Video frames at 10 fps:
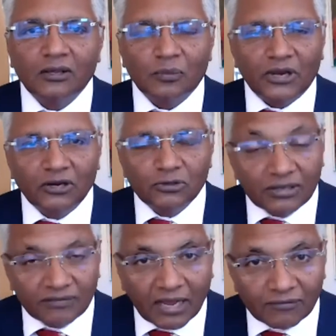We're going to
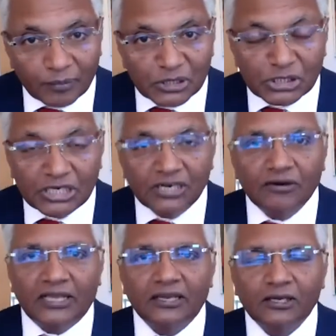even have
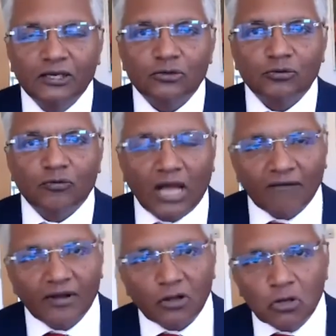machinery to
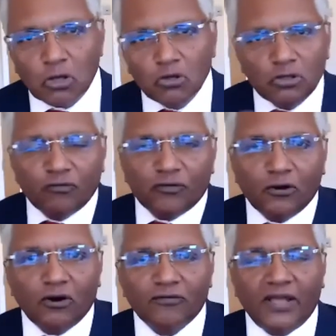have a good
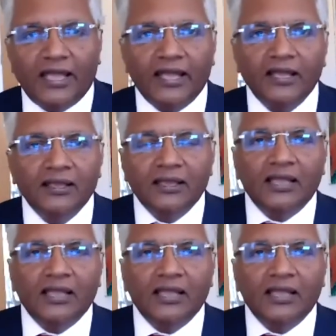flow of air.